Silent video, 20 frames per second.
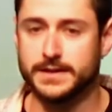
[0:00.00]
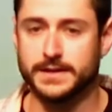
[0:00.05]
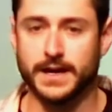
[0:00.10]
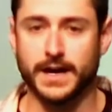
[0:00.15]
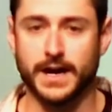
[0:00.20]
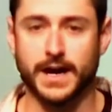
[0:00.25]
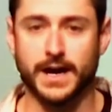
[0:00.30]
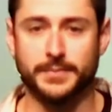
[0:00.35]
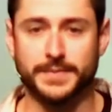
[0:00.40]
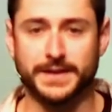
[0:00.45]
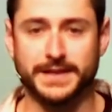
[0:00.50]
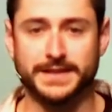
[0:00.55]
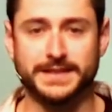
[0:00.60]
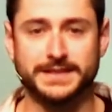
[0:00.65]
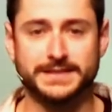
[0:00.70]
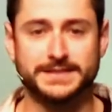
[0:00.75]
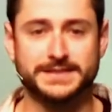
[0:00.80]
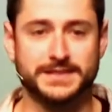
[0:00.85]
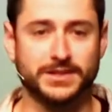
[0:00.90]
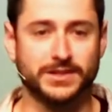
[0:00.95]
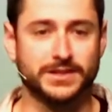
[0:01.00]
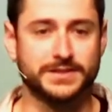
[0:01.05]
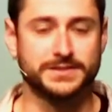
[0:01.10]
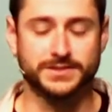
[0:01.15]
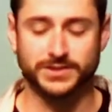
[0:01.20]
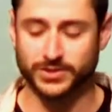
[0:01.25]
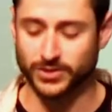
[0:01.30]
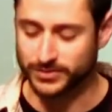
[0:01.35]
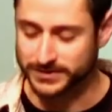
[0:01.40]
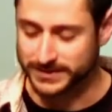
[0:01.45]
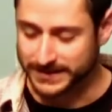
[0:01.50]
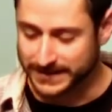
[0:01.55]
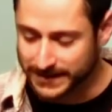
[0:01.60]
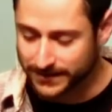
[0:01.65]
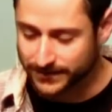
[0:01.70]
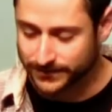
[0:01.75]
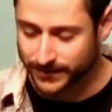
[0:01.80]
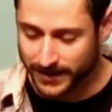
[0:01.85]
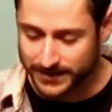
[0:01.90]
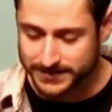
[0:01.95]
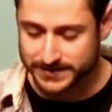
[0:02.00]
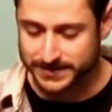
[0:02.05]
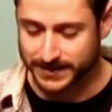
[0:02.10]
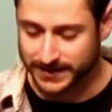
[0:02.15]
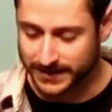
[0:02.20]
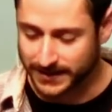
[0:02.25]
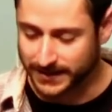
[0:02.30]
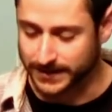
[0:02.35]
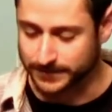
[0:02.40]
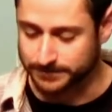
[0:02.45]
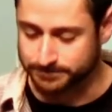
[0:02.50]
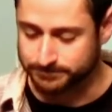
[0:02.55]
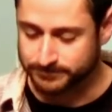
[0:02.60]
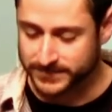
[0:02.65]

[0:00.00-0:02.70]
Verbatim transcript: Um, and this series is called Give Us a King.